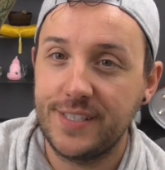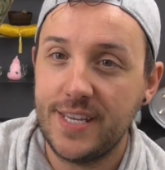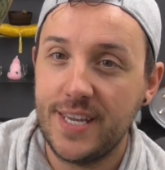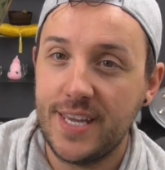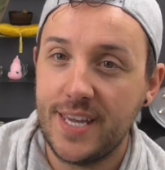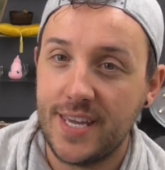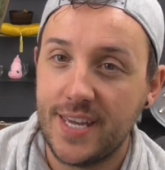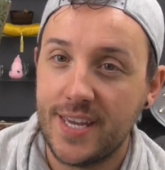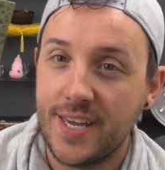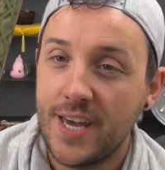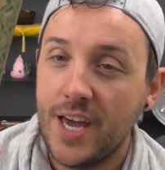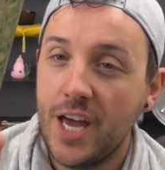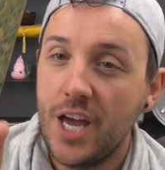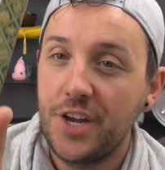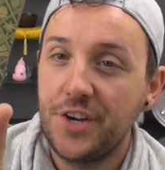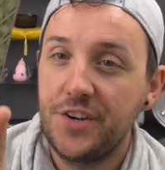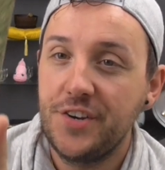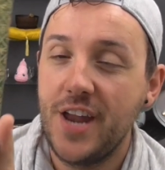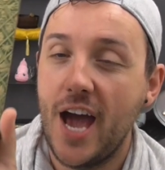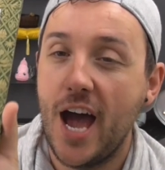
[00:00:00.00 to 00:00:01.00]
Tea.
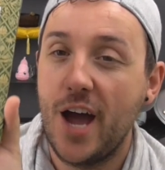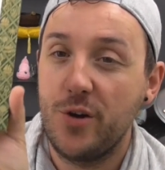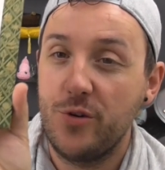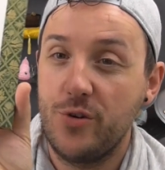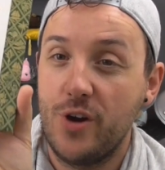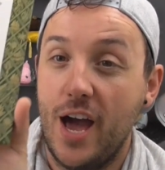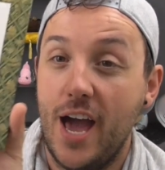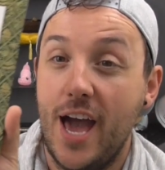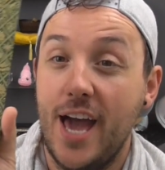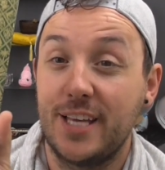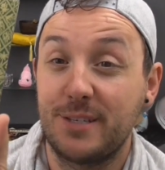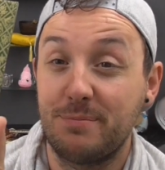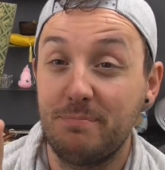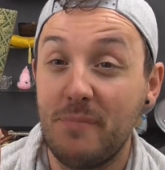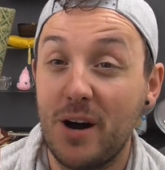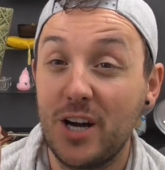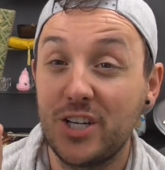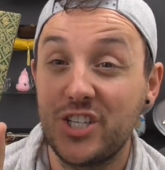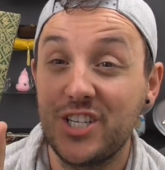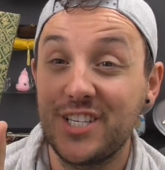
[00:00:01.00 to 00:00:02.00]
Now, as
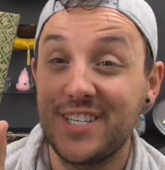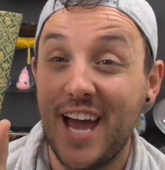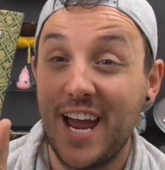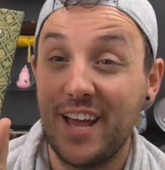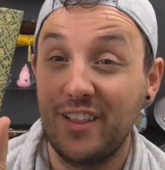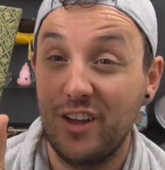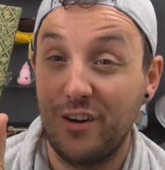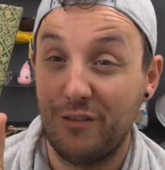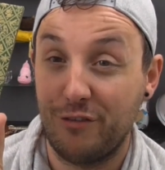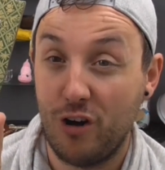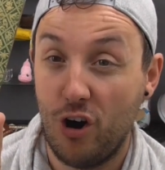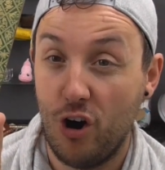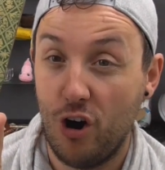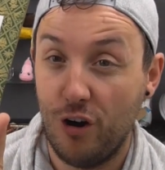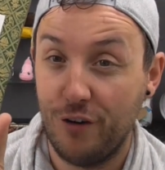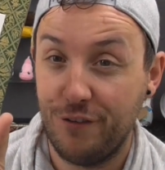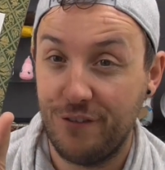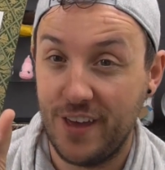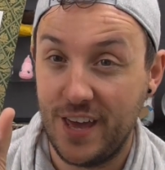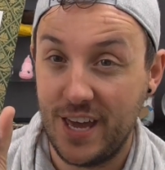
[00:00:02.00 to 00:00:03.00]
much as I love
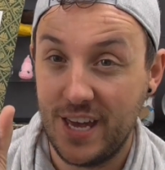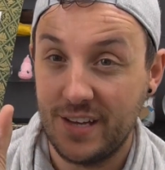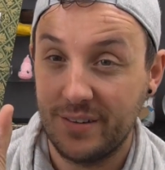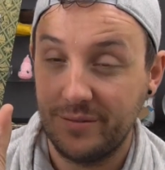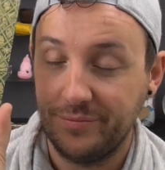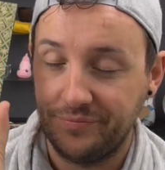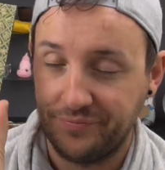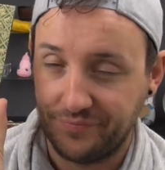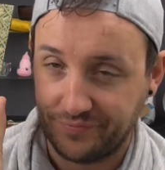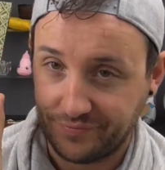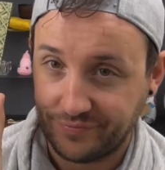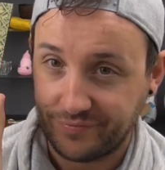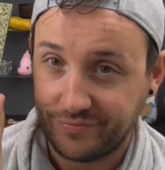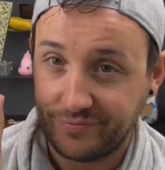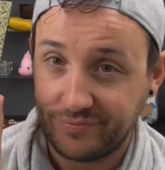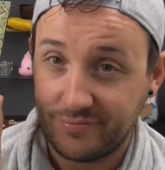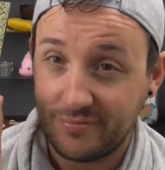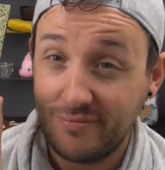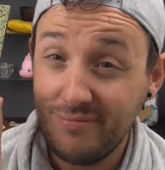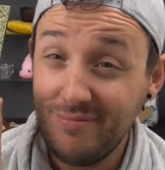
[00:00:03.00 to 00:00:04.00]
coffee,
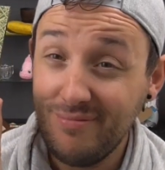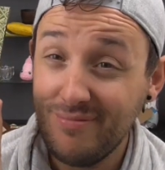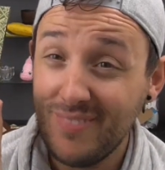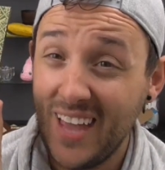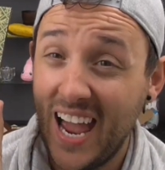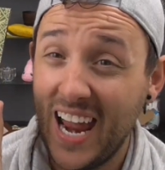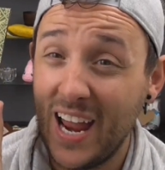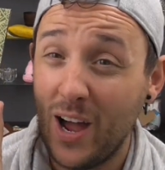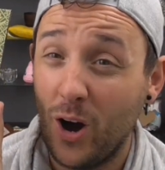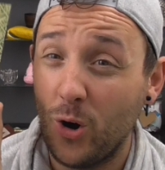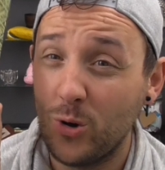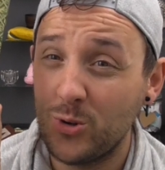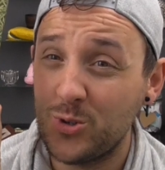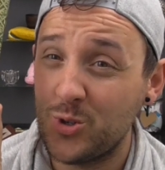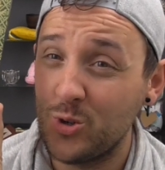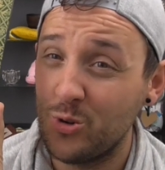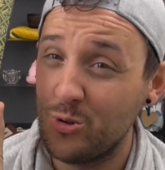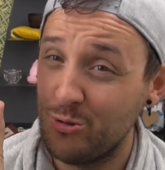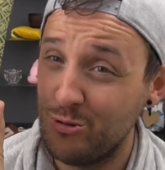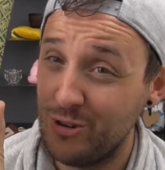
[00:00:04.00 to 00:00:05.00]
I
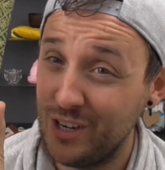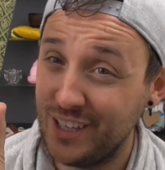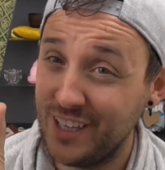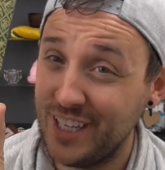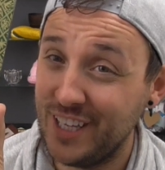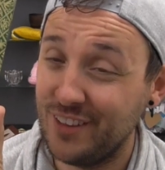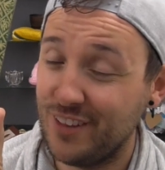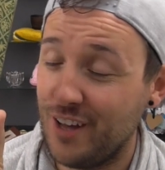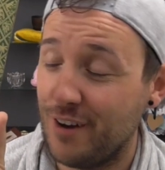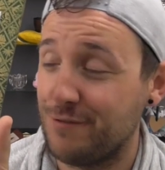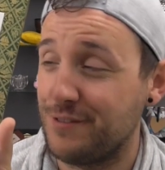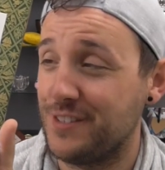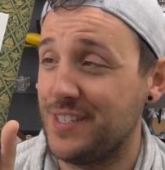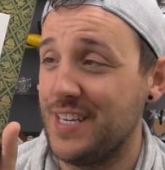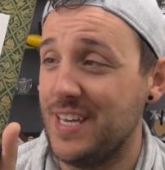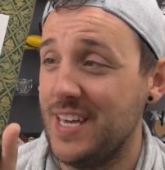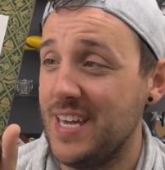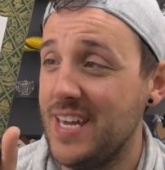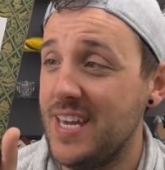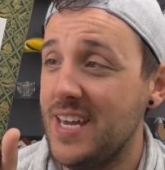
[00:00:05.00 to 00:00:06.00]
also really love
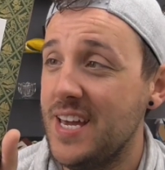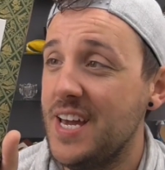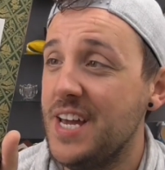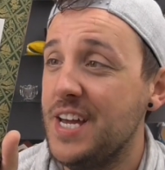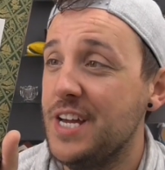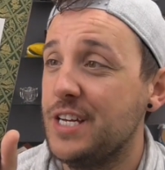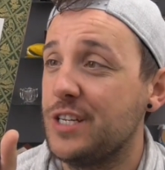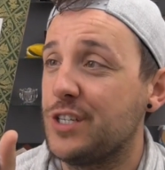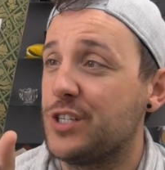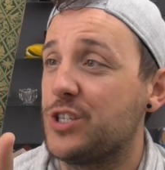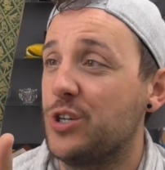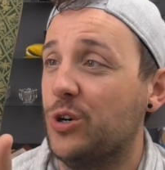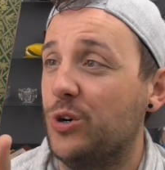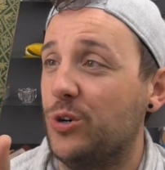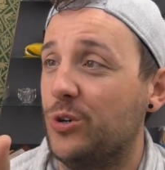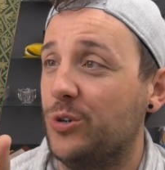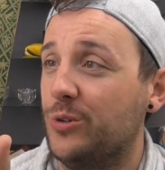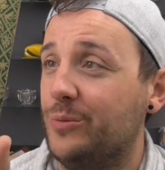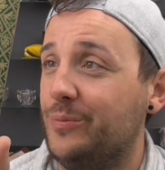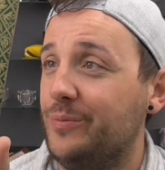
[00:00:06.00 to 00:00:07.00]
tea,
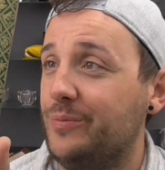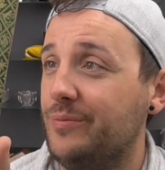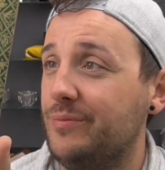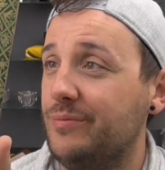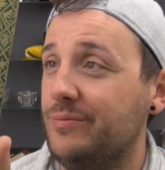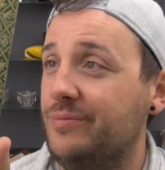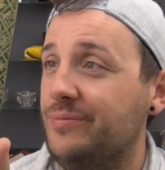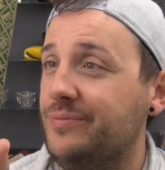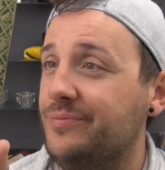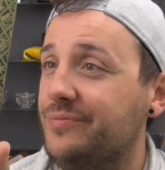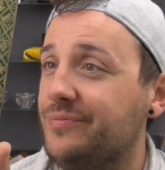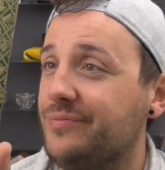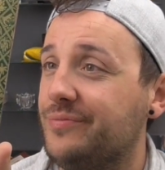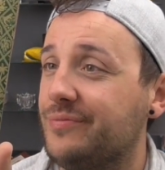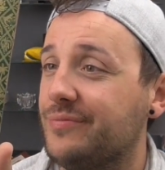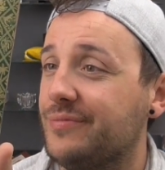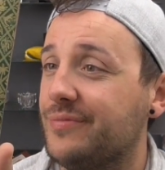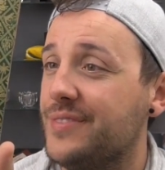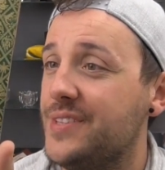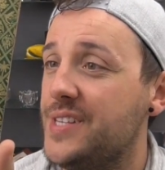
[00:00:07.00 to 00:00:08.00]
so
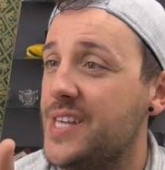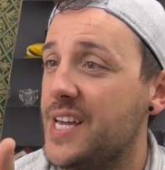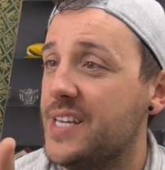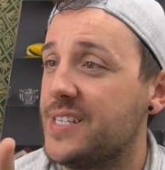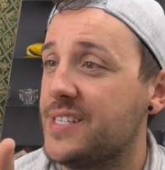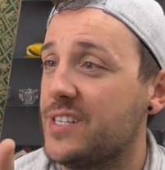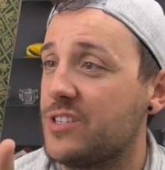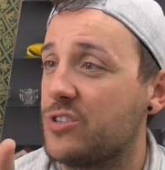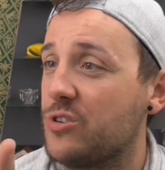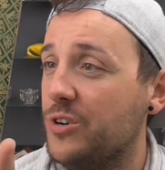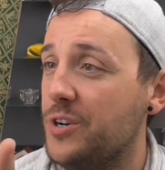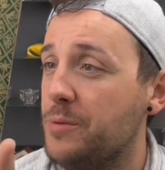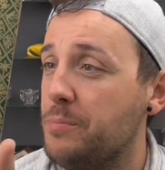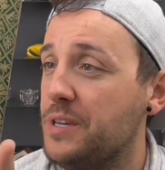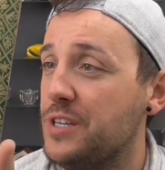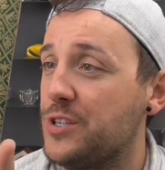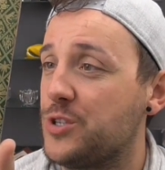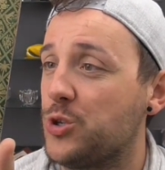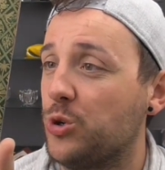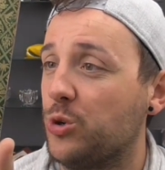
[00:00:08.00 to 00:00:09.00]
this is going to
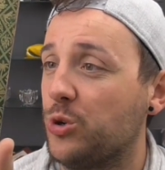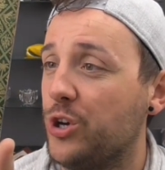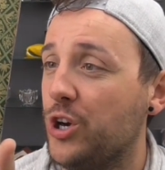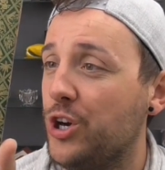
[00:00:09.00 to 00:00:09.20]
be so